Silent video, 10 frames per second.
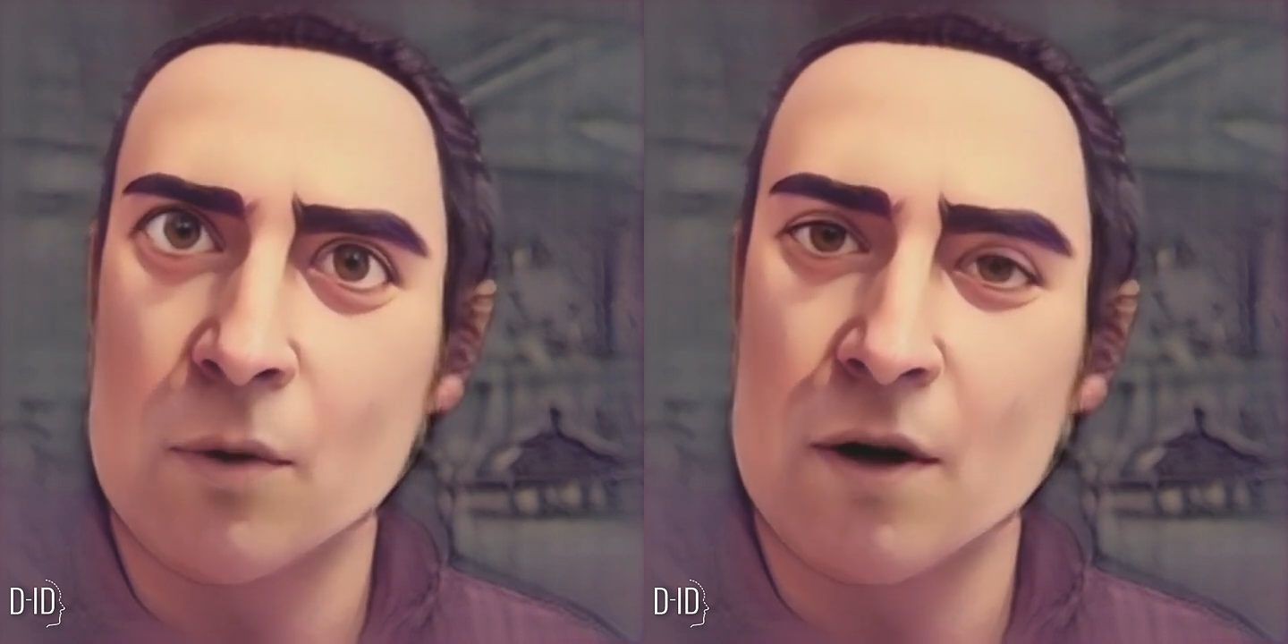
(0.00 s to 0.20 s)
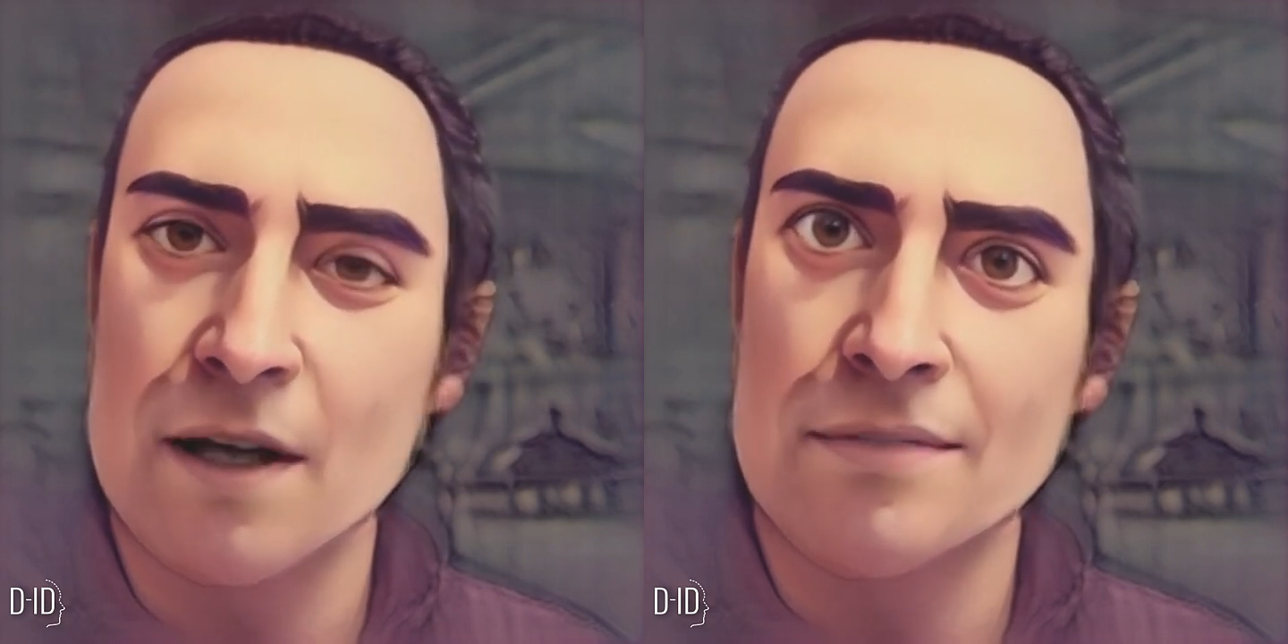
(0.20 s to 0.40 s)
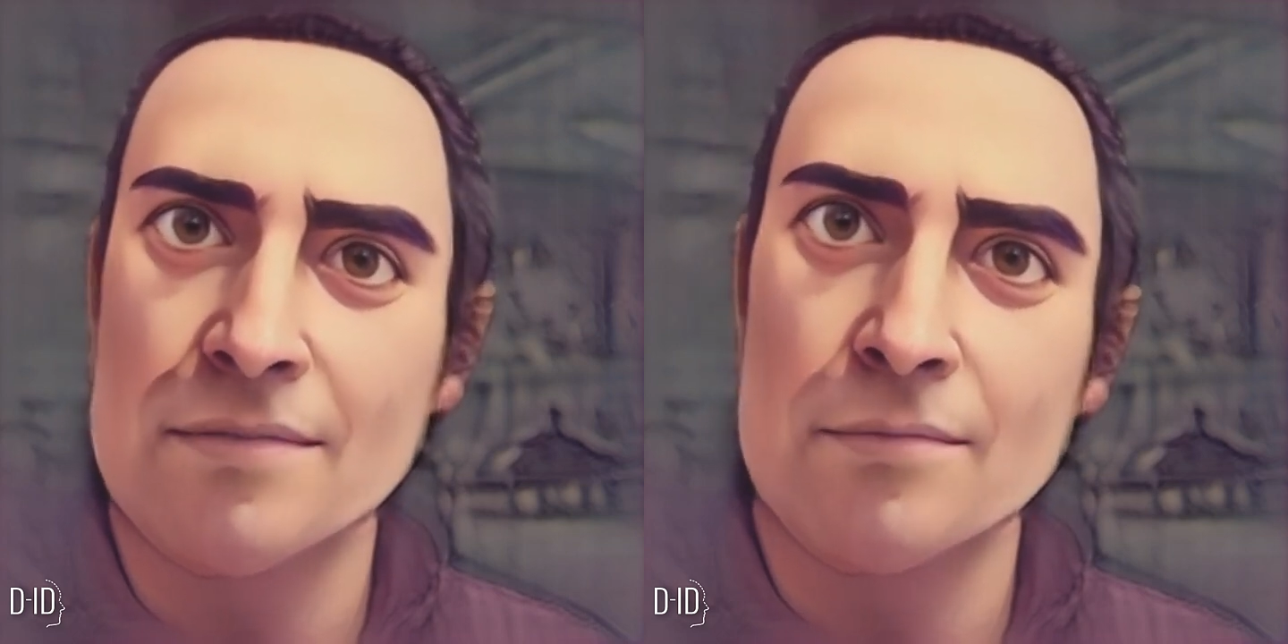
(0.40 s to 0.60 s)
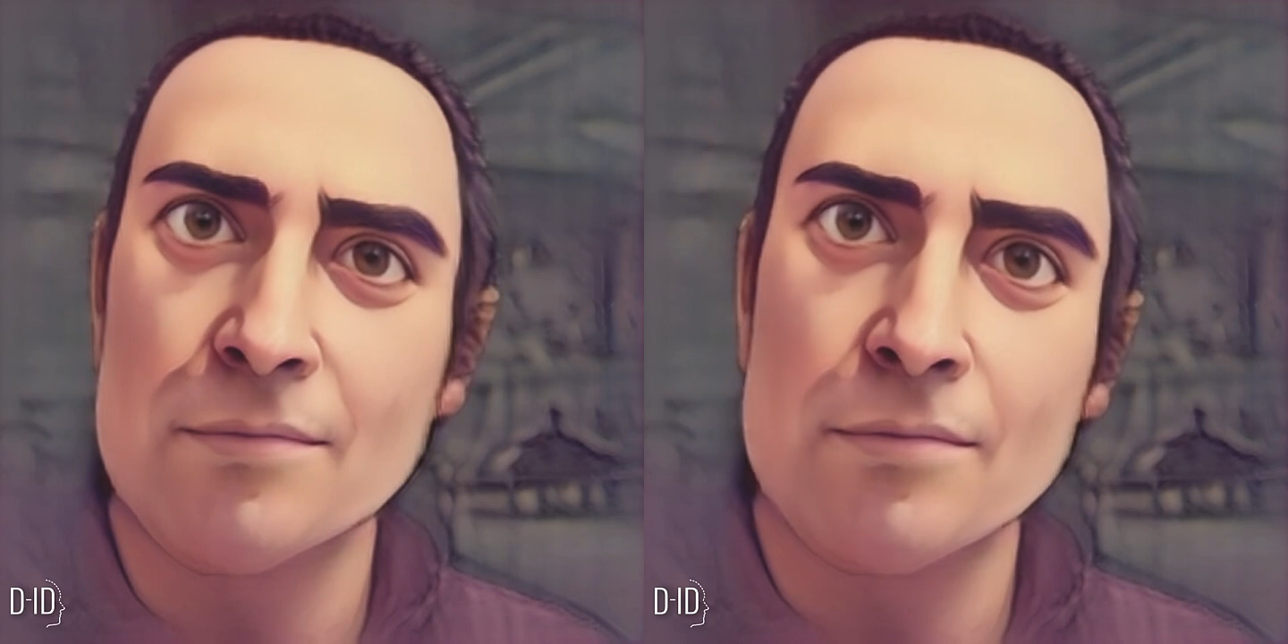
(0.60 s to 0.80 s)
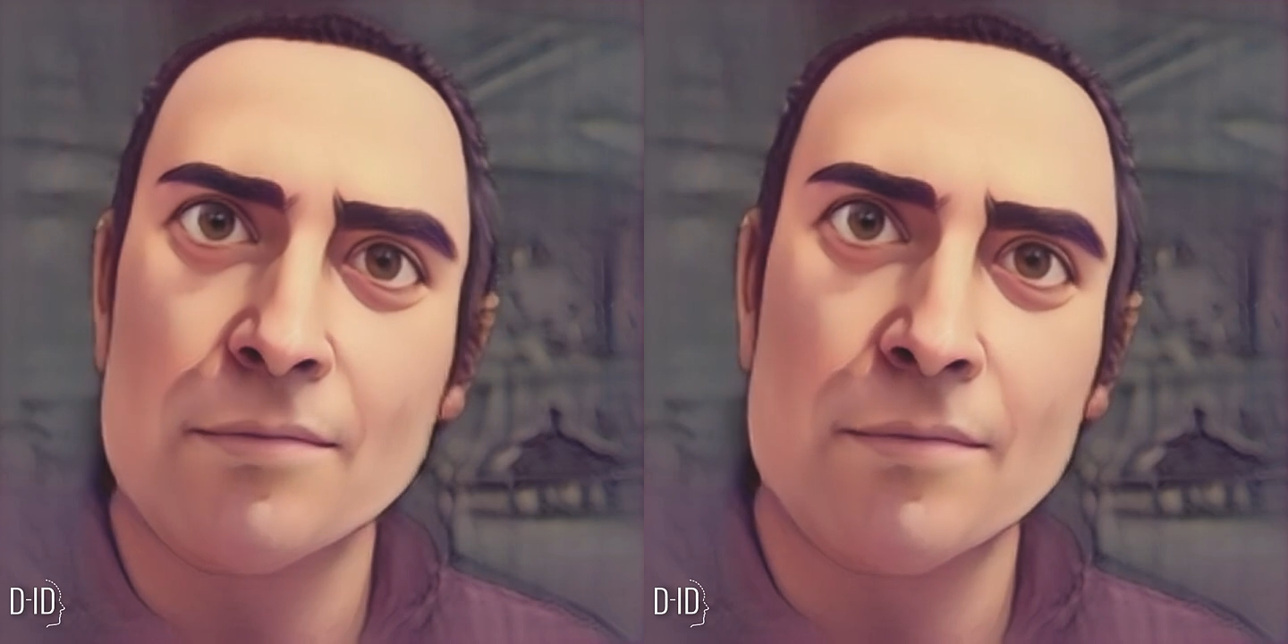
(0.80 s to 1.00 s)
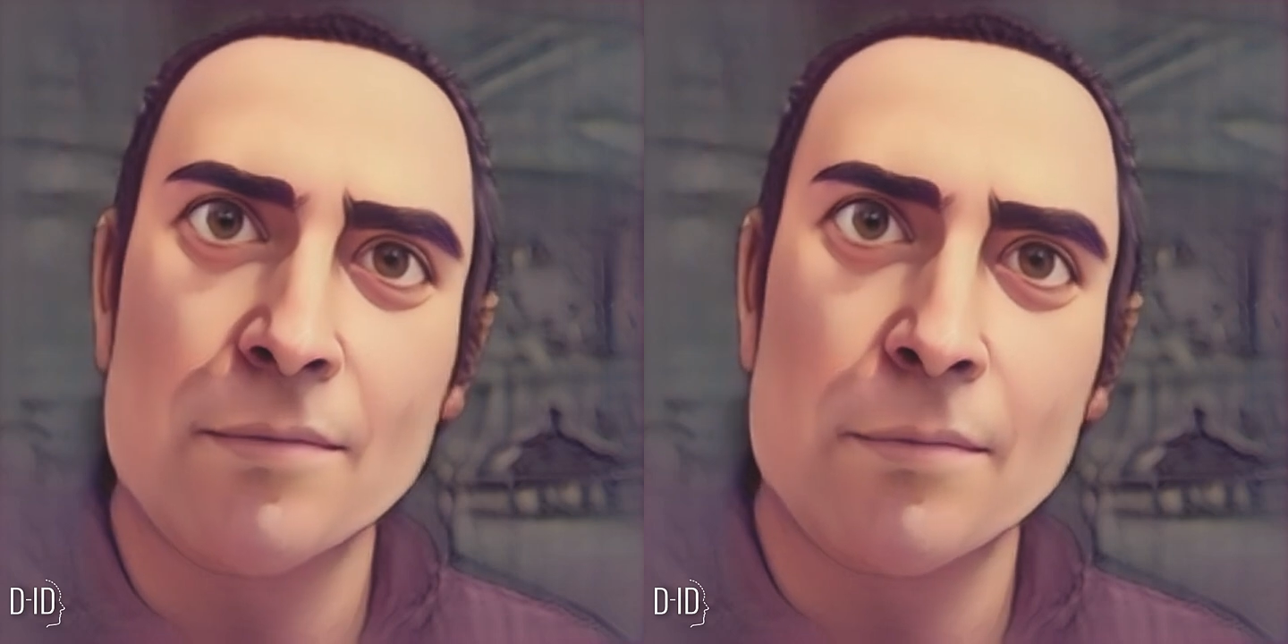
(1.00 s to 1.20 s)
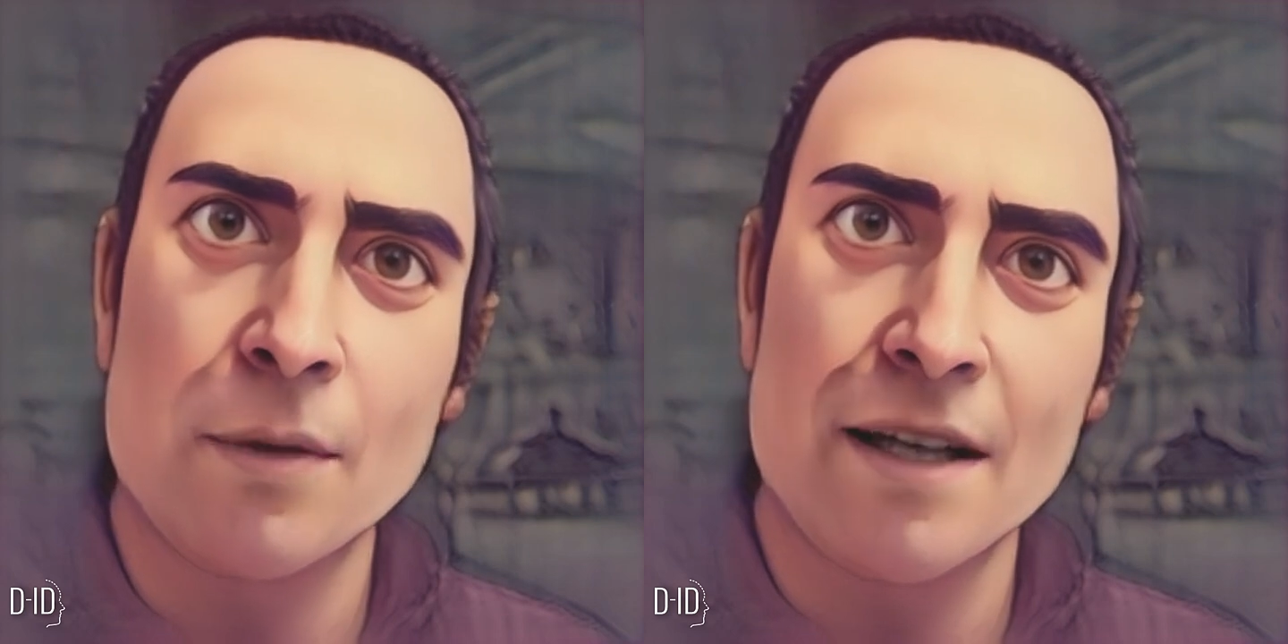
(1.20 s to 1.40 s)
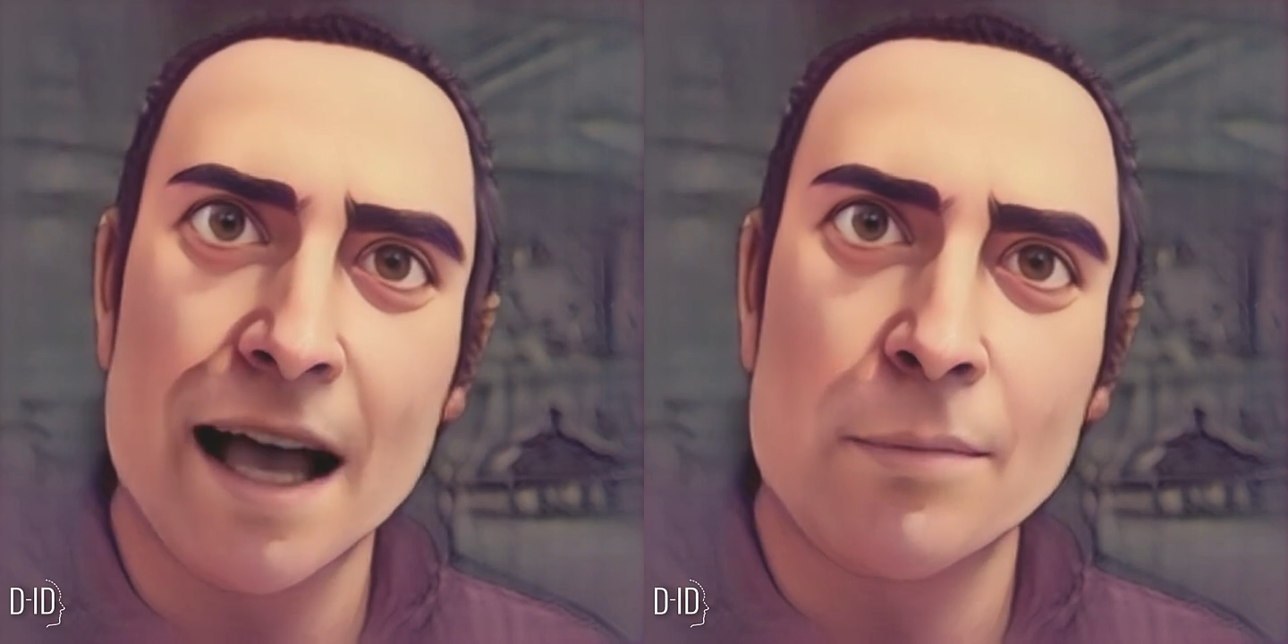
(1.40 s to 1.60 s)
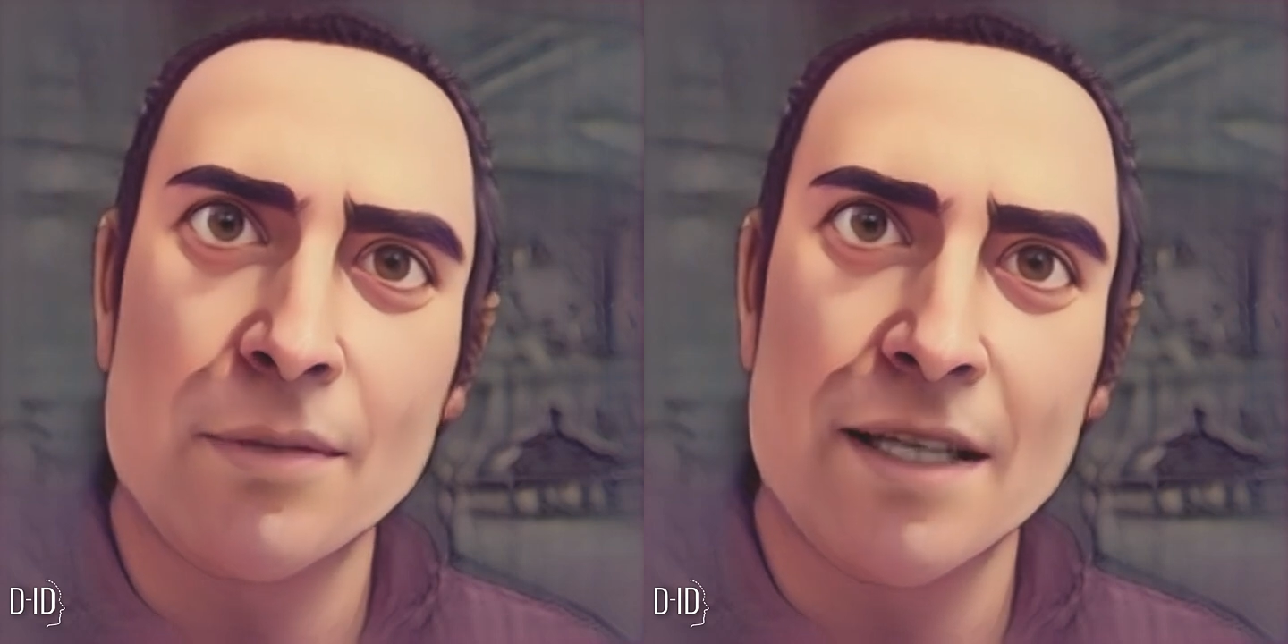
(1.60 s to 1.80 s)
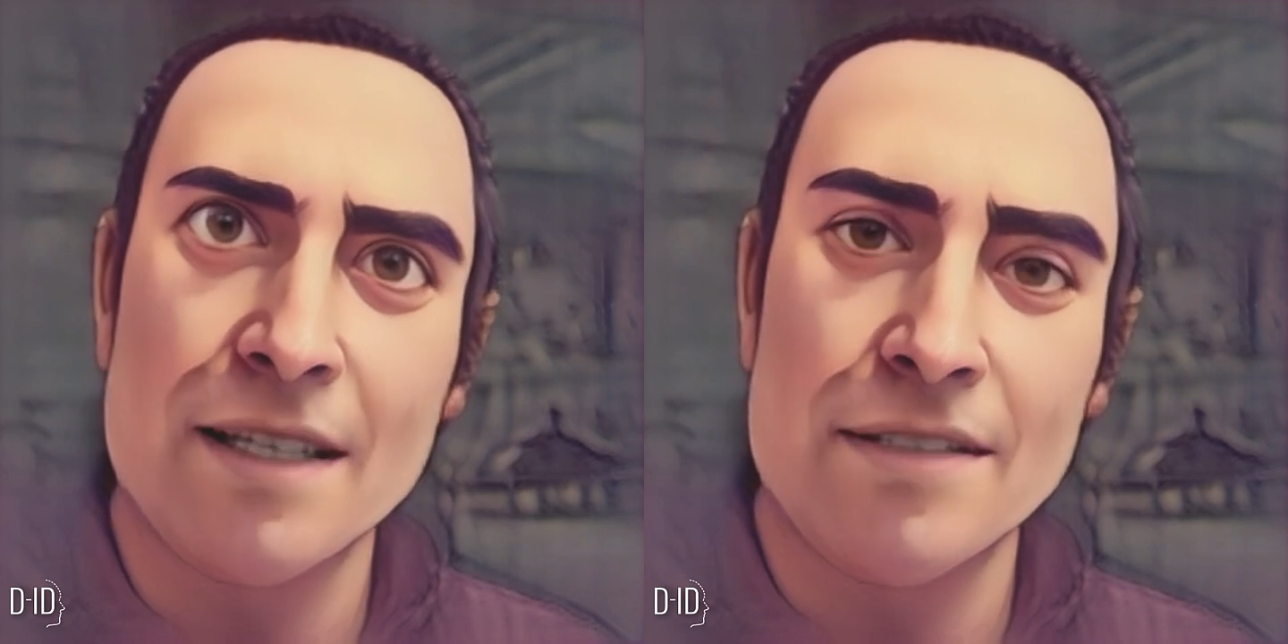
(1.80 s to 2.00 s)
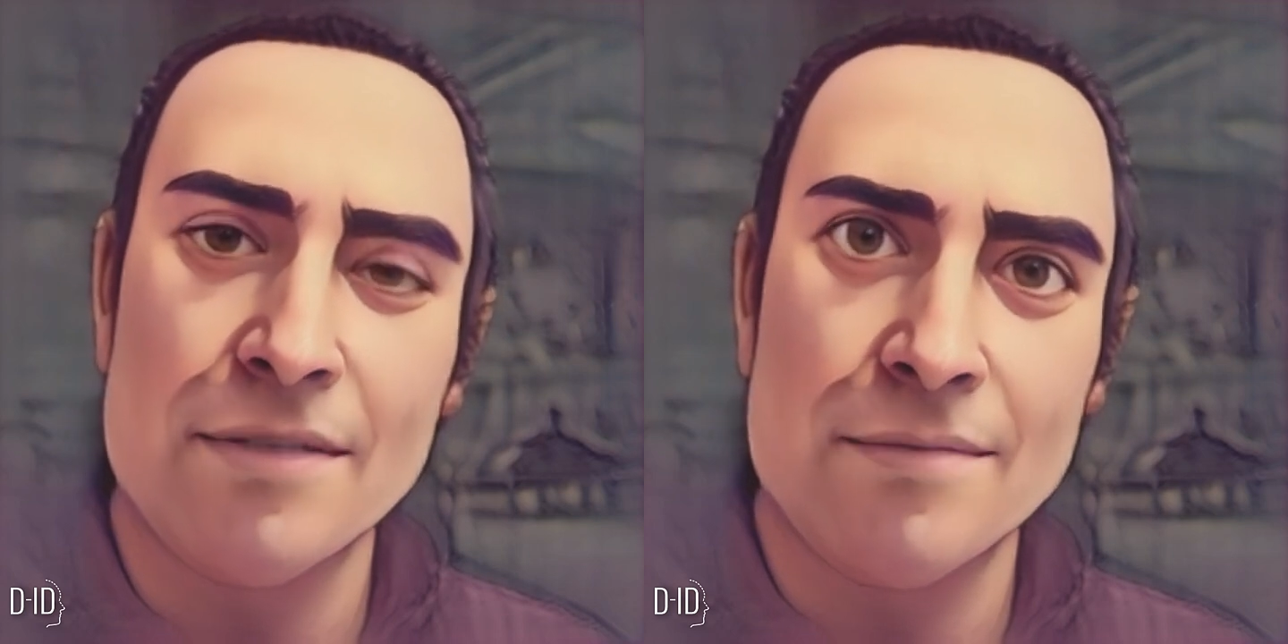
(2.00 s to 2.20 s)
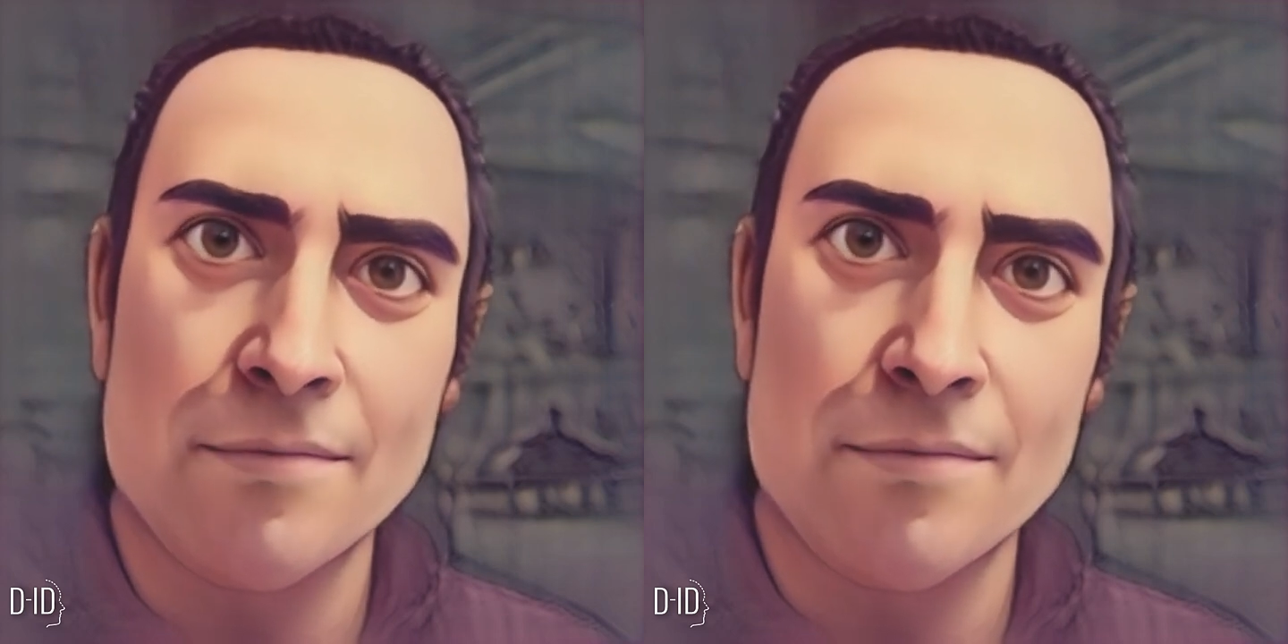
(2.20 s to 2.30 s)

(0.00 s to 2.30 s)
more. Bon appetit!